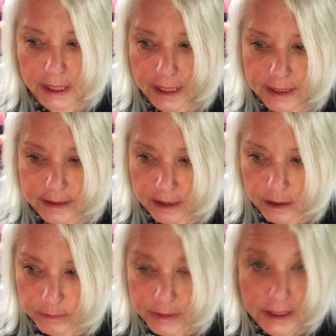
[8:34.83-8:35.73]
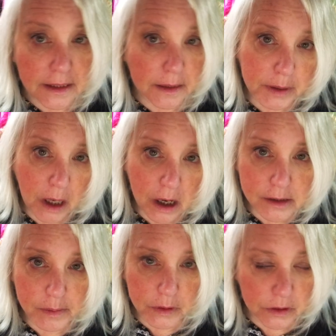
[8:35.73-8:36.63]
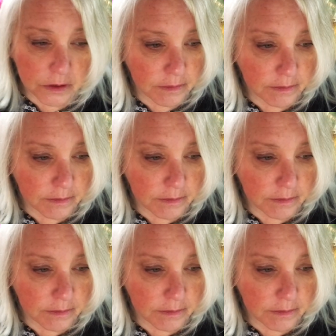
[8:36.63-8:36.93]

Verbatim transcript: and he ended up in the hospital